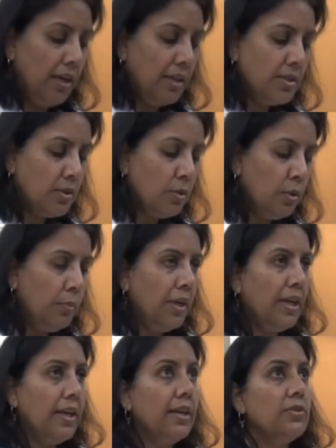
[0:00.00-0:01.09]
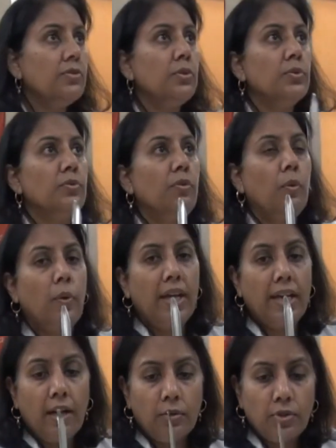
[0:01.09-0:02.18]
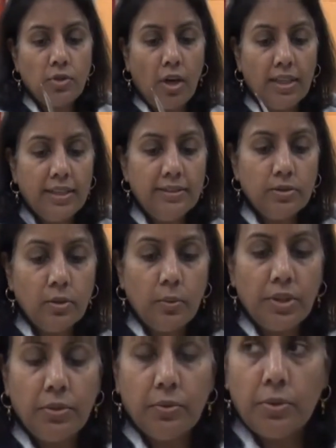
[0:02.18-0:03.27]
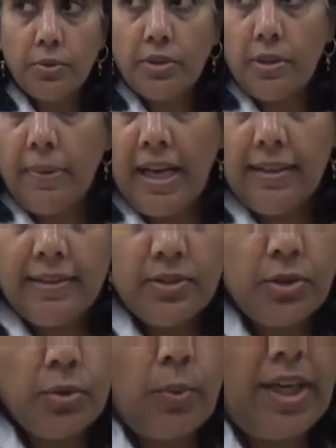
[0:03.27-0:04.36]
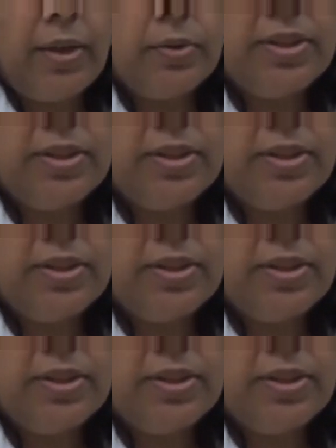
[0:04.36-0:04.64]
A scoopula is used for weighing out solids. So when you go to the balance to weigh out